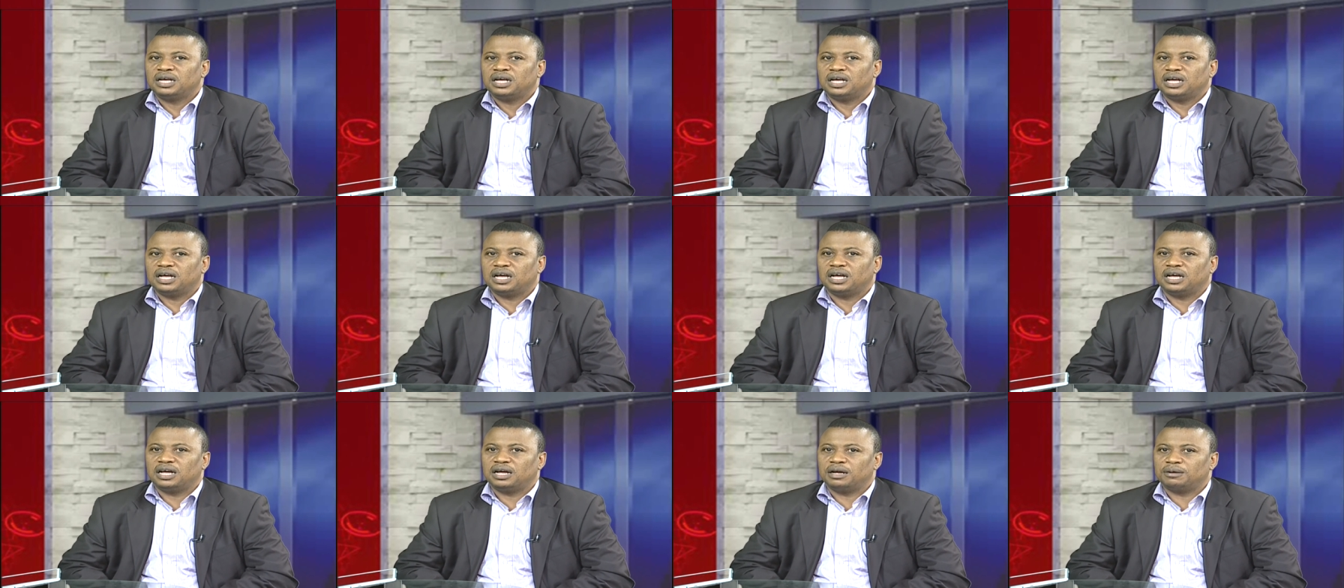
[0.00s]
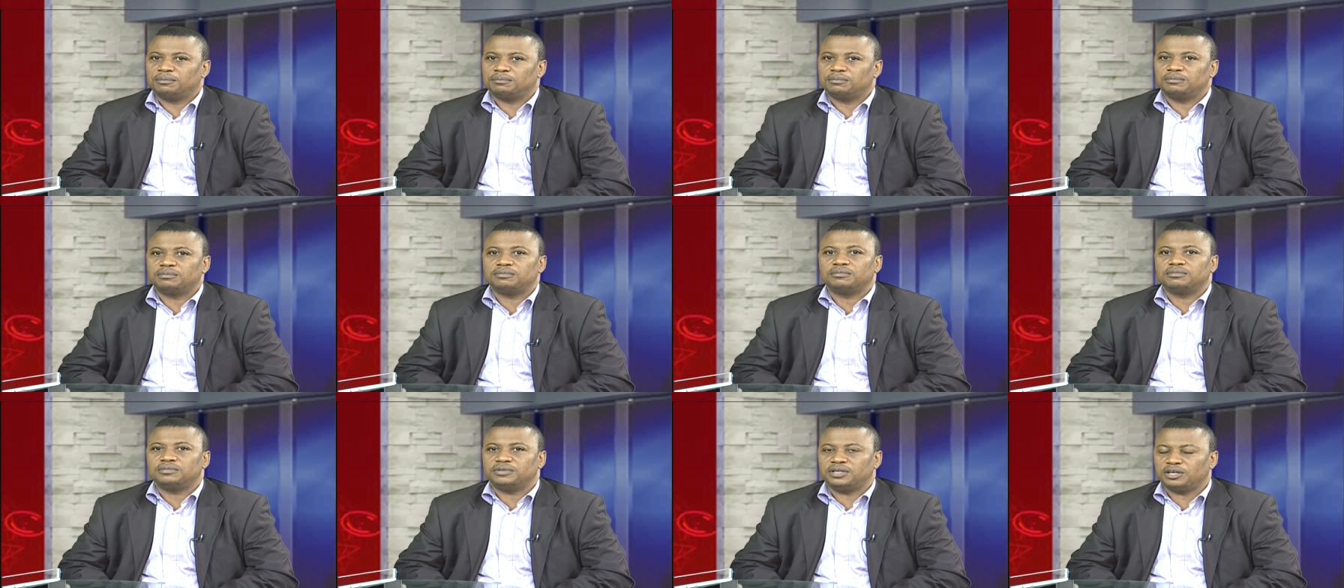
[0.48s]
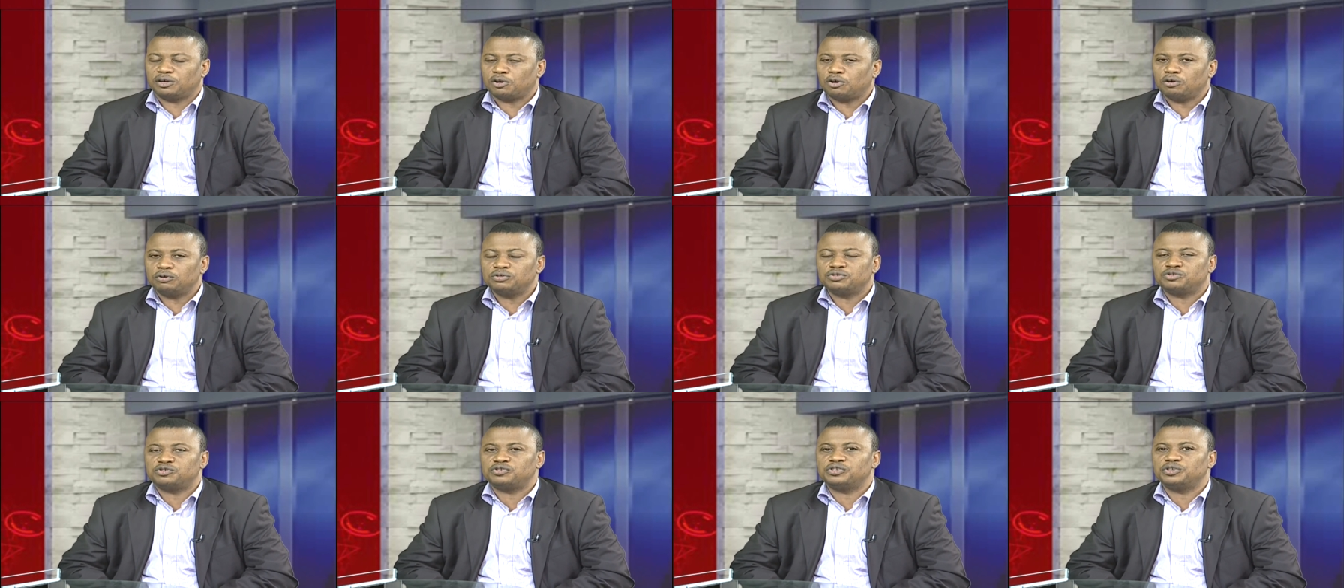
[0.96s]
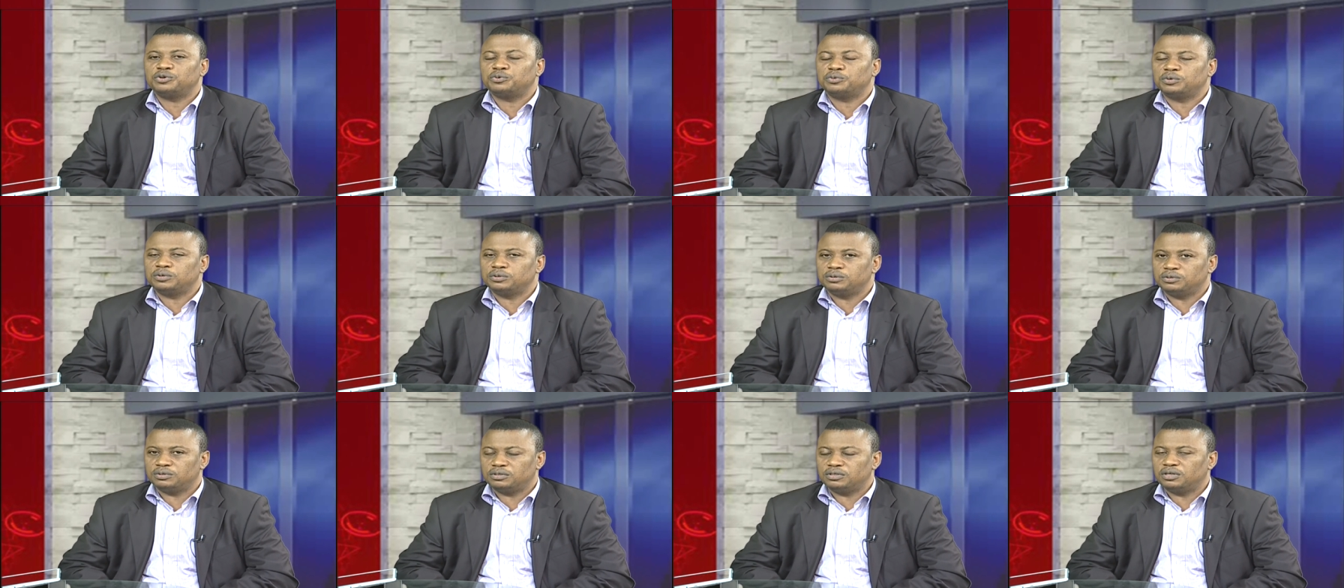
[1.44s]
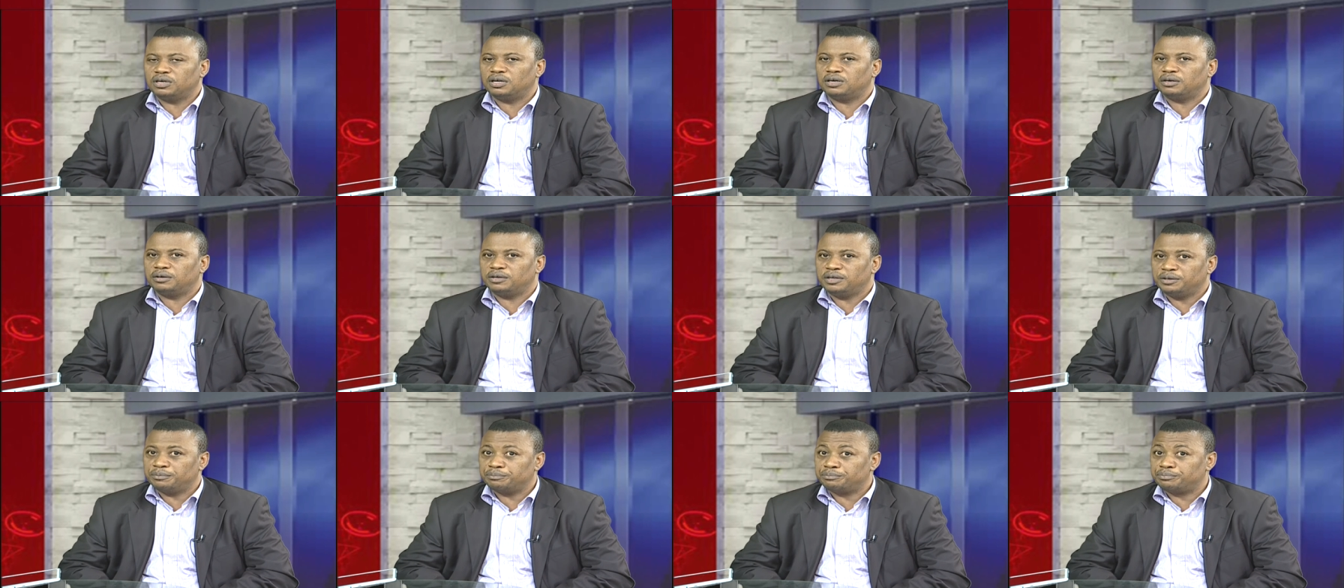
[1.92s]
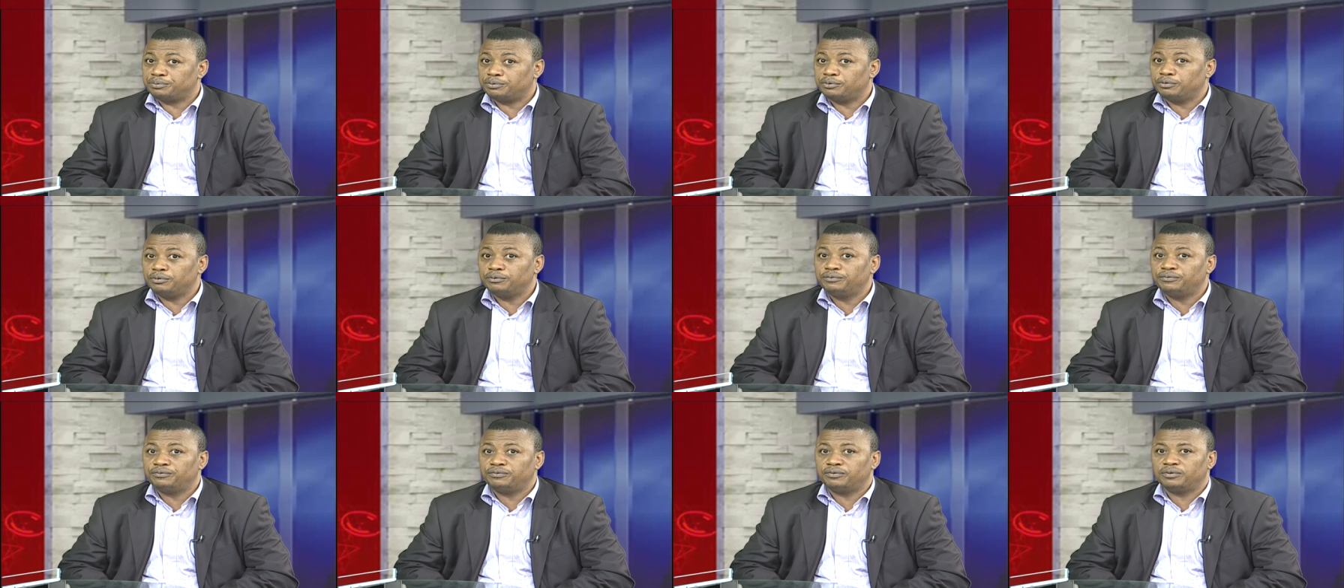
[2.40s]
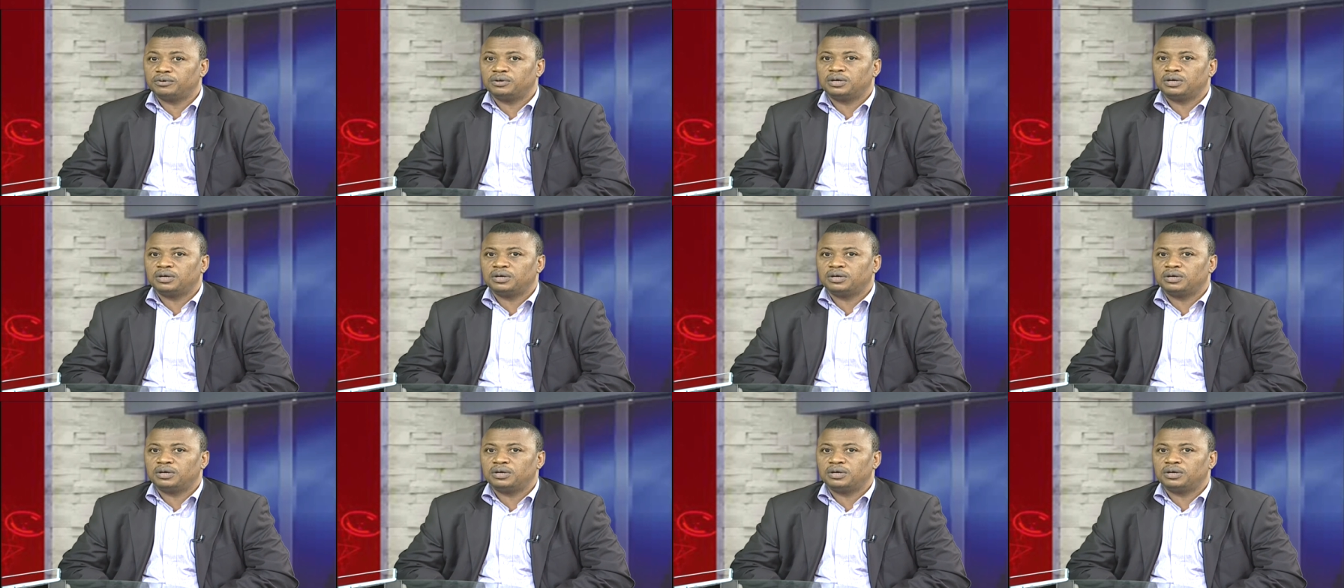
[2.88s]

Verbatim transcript: um, the country will uh, improve